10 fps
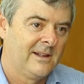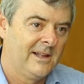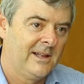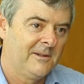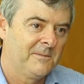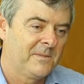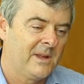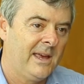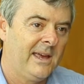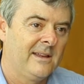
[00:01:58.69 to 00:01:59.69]

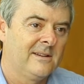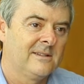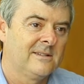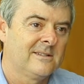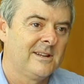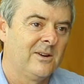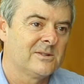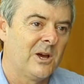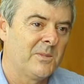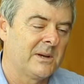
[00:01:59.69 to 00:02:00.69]
And I
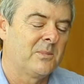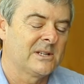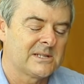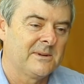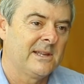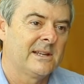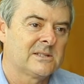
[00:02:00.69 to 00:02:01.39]
was hoping to bring some of that